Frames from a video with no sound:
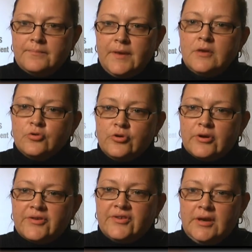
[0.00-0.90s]
In New
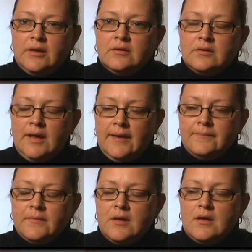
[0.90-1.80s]
York City, okay. yeah
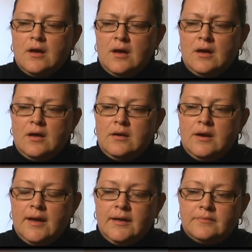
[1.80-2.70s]
uh,
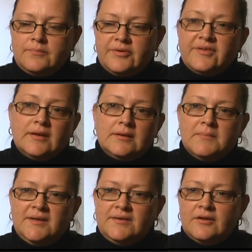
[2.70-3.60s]
not protecting
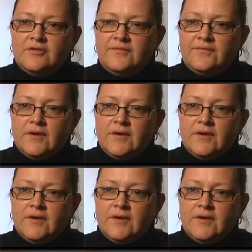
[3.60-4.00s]
myself,